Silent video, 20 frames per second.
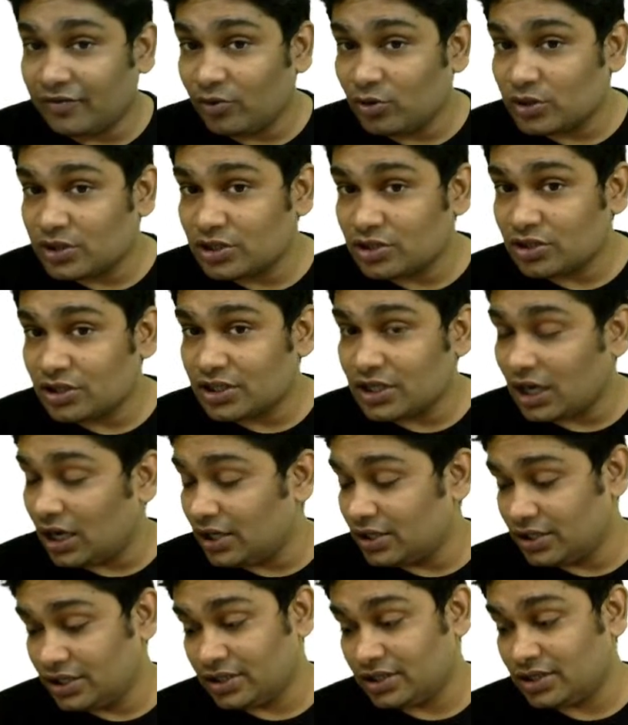forces on
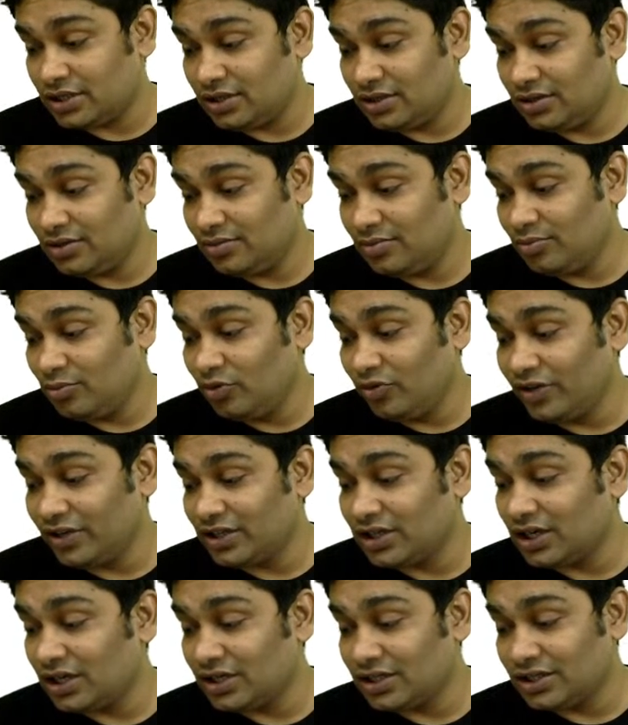charges, moving
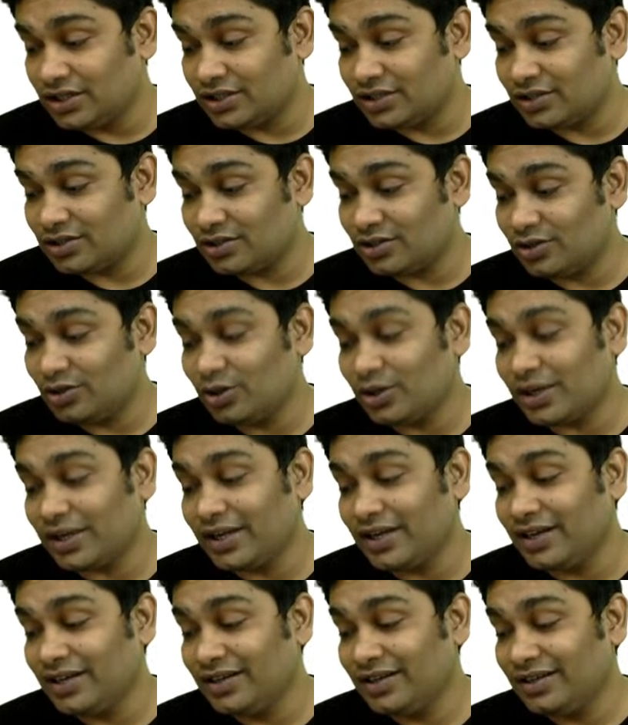charges. Okay.